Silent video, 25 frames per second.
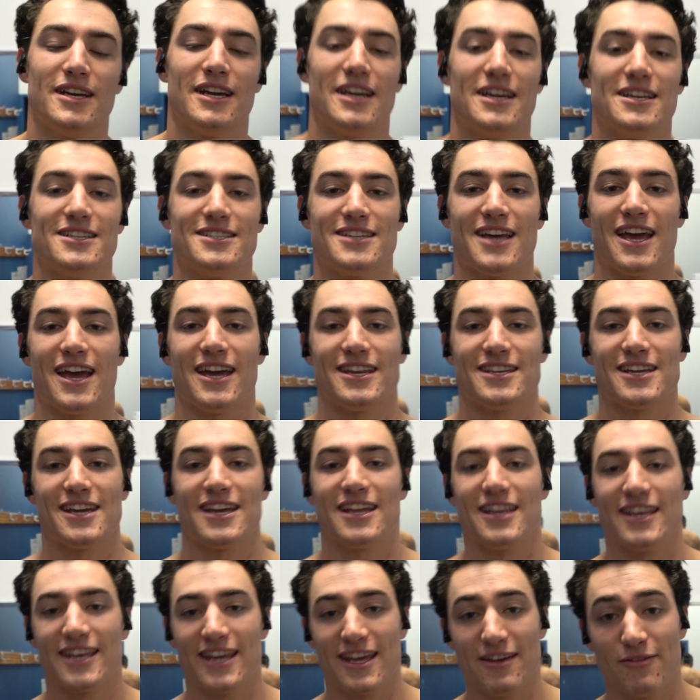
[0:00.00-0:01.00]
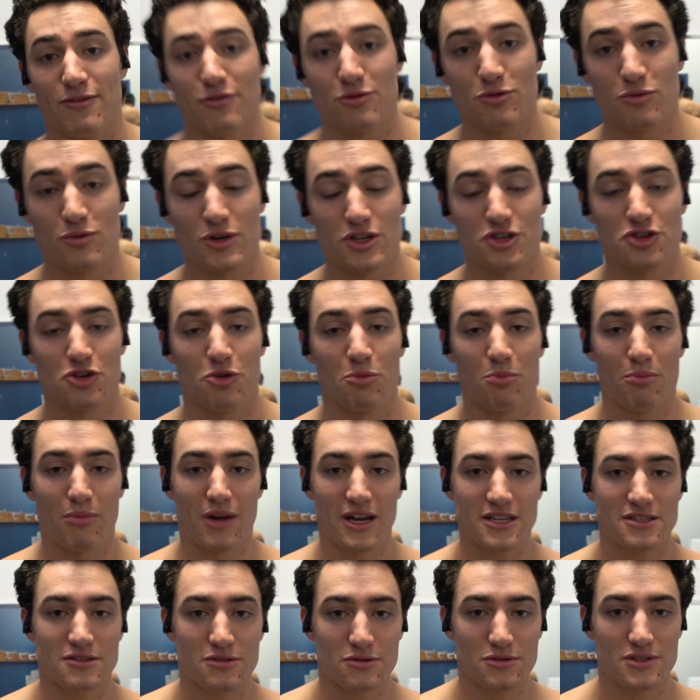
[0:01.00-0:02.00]
is at a level which your
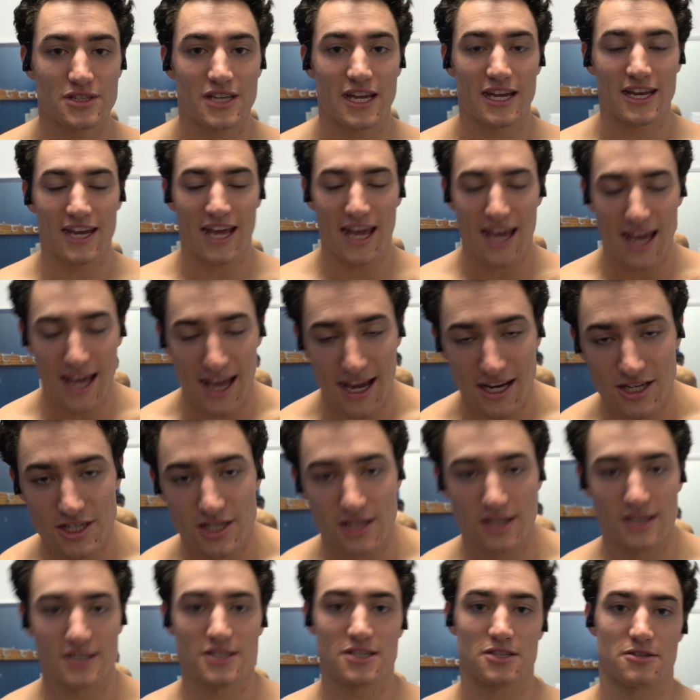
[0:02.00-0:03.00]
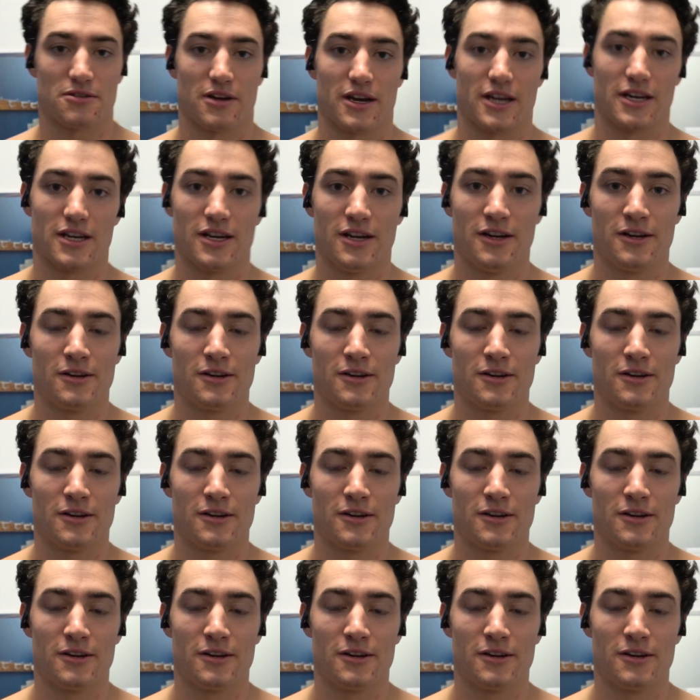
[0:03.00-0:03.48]
muscles can actually strain.